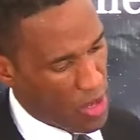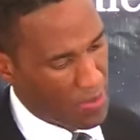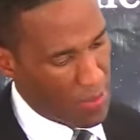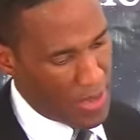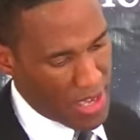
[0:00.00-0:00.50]

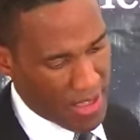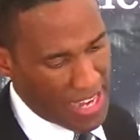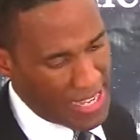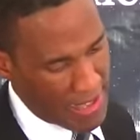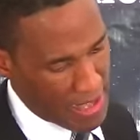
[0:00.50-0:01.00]
worship the
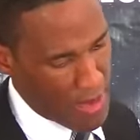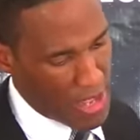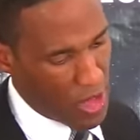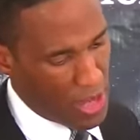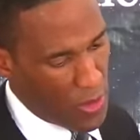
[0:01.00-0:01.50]
beast and his
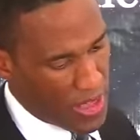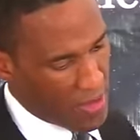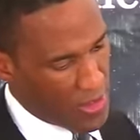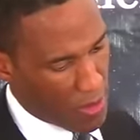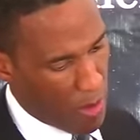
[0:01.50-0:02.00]
image and
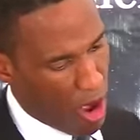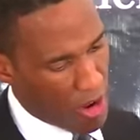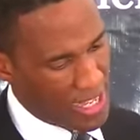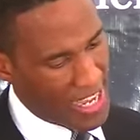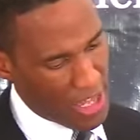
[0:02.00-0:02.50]
receive his
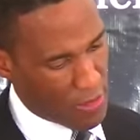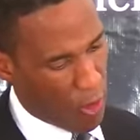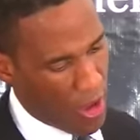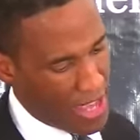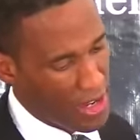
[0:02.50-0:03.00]
mark in his
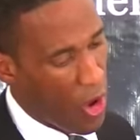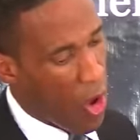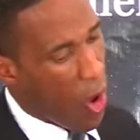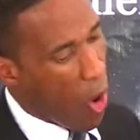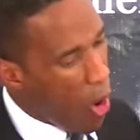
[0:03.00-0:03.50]
forehead
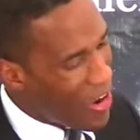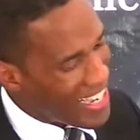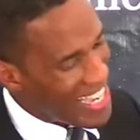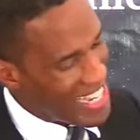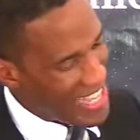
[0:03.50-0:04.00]

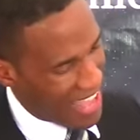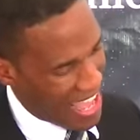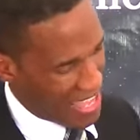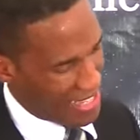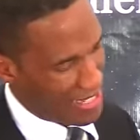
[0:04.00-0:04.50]
or in his
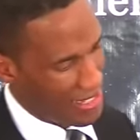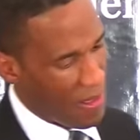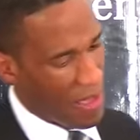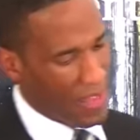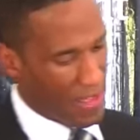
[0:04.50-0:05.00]
hand,
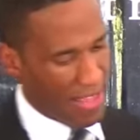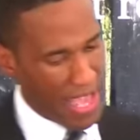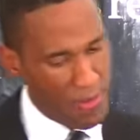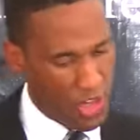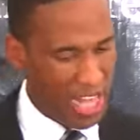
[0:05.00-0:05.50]
the
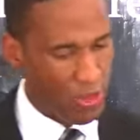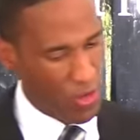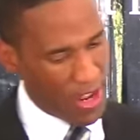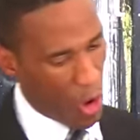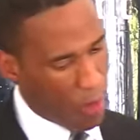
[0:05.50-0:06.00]
same shall
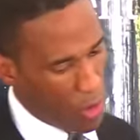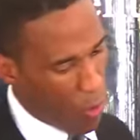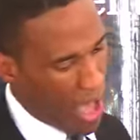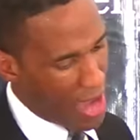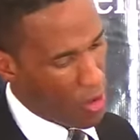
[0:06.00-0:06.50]
drink of
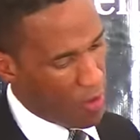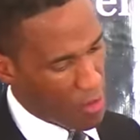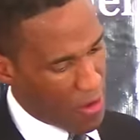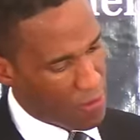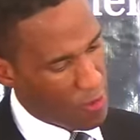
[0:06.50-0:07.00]
the wine
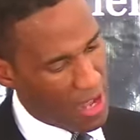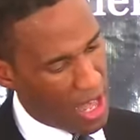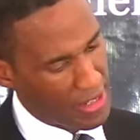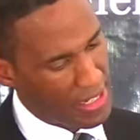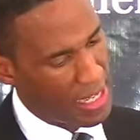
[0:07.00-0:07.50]
of the wrath of
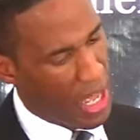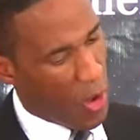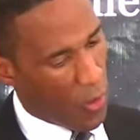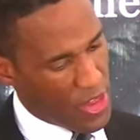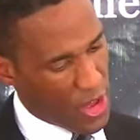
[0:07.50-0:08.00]
God,
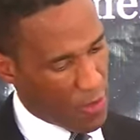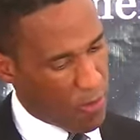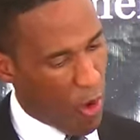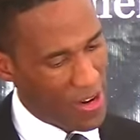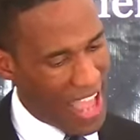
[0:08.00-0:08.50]
which
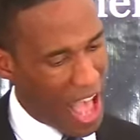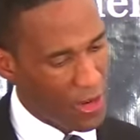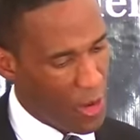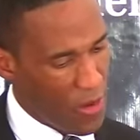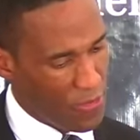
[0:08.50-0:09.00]
is poured
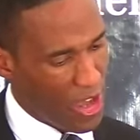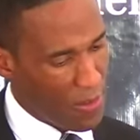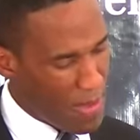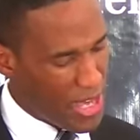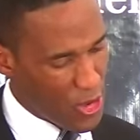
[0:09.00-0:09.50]
out
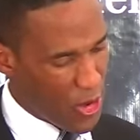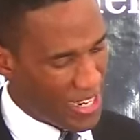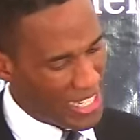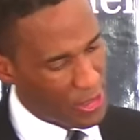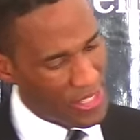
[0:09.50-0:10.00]
without
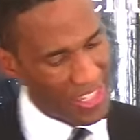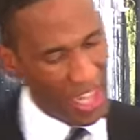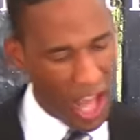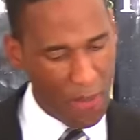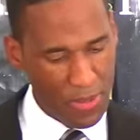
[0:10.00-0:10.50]
mixture into the
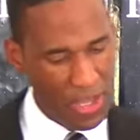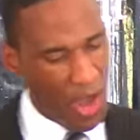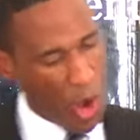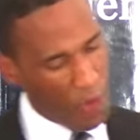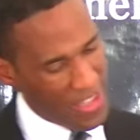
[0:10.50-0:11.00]
cup
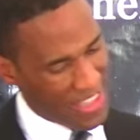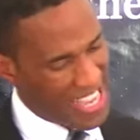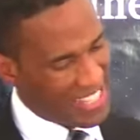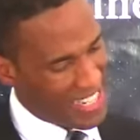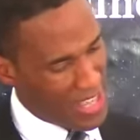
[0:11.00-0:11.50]
of
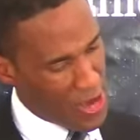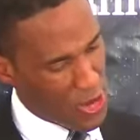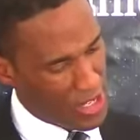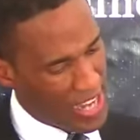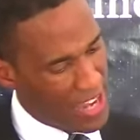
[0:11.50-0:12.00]
his
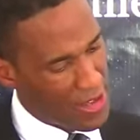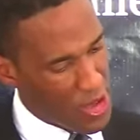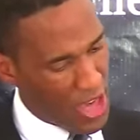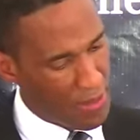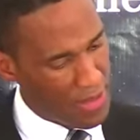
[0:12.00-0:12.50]
indignation, and
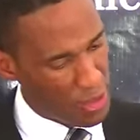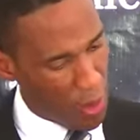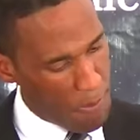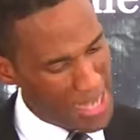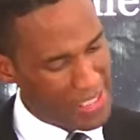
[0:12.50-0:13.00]
he shall be
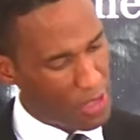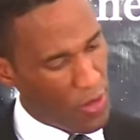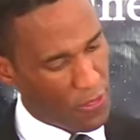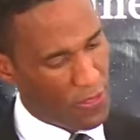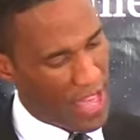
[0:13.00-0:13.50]

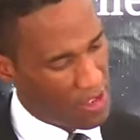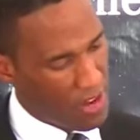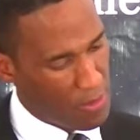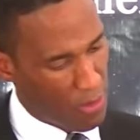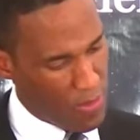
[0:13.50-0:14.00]
tormented with
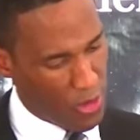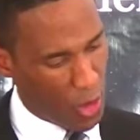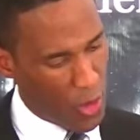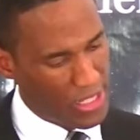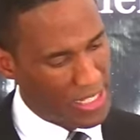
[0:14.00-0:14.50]
fire and
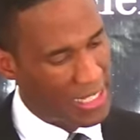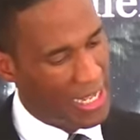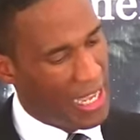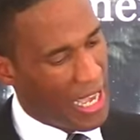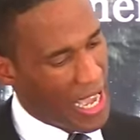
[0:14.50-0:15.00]

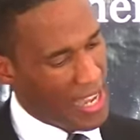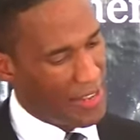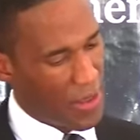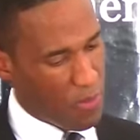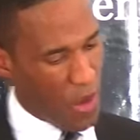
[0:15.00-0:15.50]
brimstone
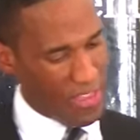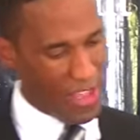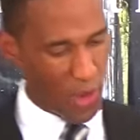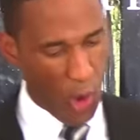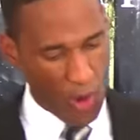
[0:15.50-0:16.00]
in the
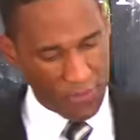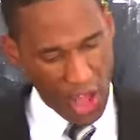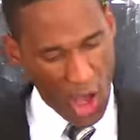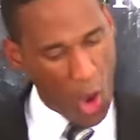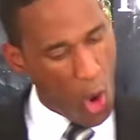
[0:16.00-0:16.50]
presence
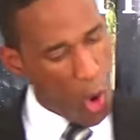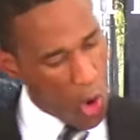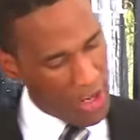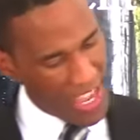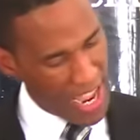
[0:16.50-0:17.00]
of the
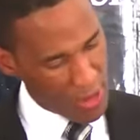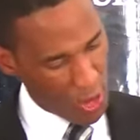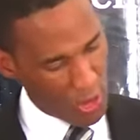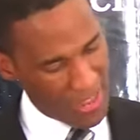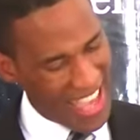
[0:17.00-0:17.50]
holy
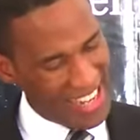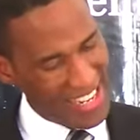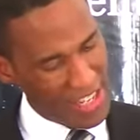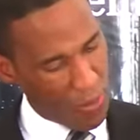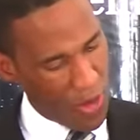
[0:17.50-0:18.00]
angels
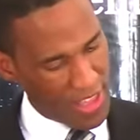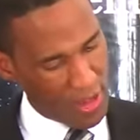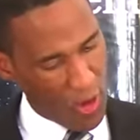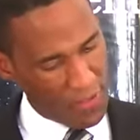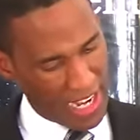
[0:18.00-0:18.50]
and in the
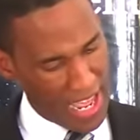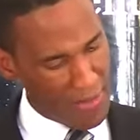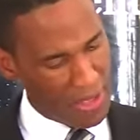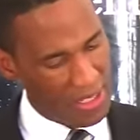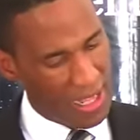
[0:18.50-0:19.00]
presence of the
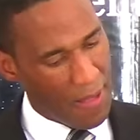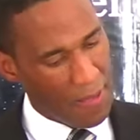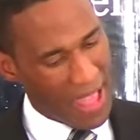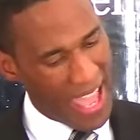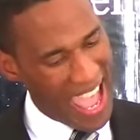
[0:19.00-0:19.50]
Lamb.
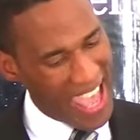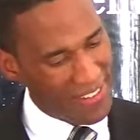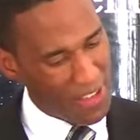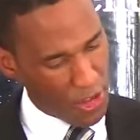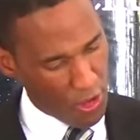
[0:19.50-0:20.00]

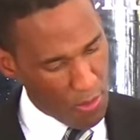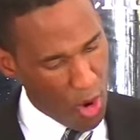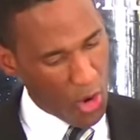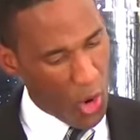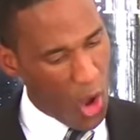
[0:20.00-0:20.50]
And the
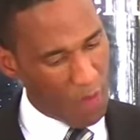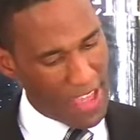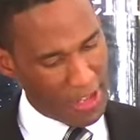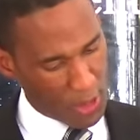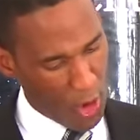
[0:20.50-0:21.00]
smoke
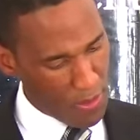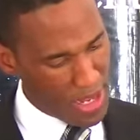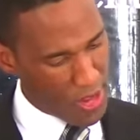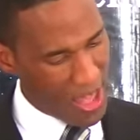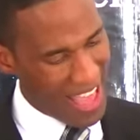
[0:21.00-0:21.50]
of their
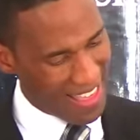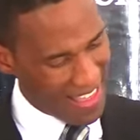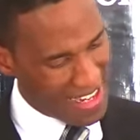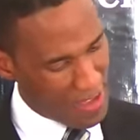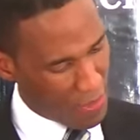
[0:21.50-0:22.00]
torment
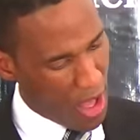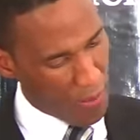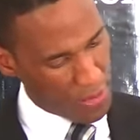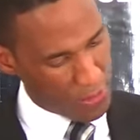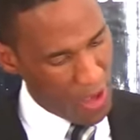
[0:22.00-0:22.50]
ascendeth
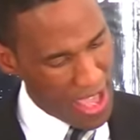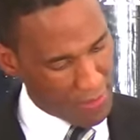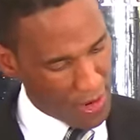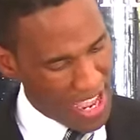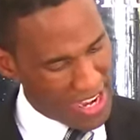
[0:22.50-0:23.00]
up
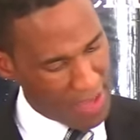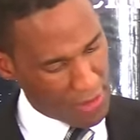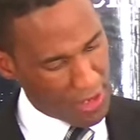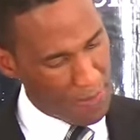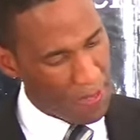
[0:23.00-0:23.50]
forever and
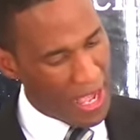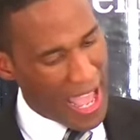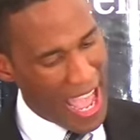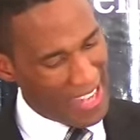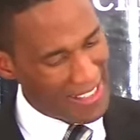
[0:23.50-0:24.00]
ever,
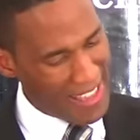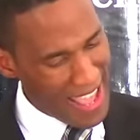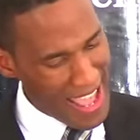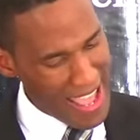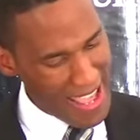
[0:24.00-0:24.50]
and
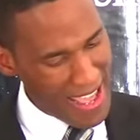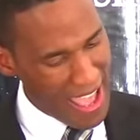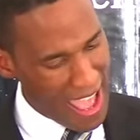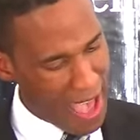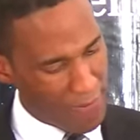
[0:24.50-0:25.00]
they
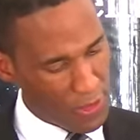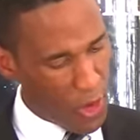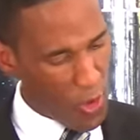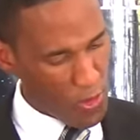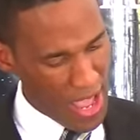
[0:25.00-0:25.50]
have
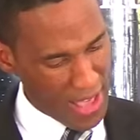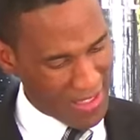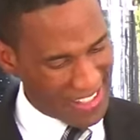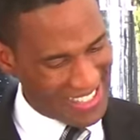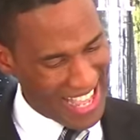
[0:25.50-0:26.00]
no
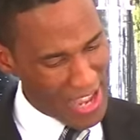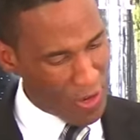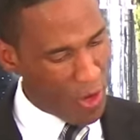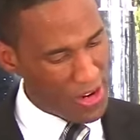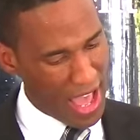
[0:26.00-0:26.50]
rest
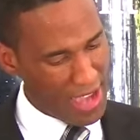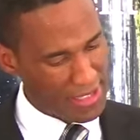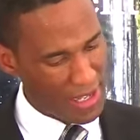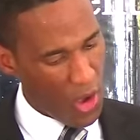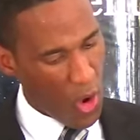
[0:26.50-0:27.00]
day nor
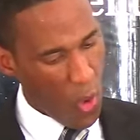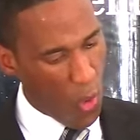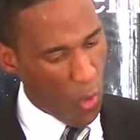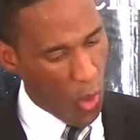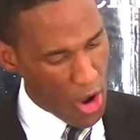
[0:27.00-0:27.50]
night,
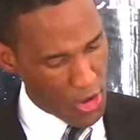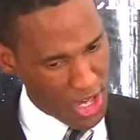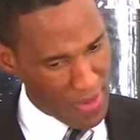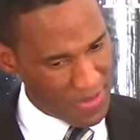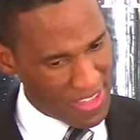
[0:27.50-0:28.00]
who
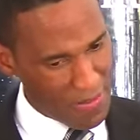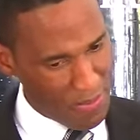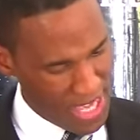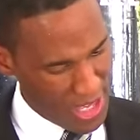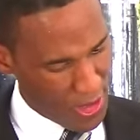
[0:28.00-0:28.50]
worship the
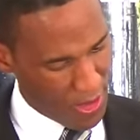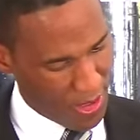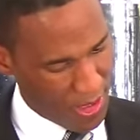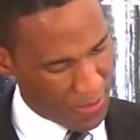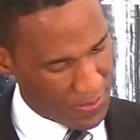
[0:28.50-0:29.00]

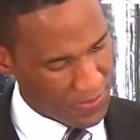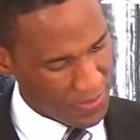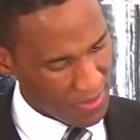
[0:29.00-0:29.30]
beast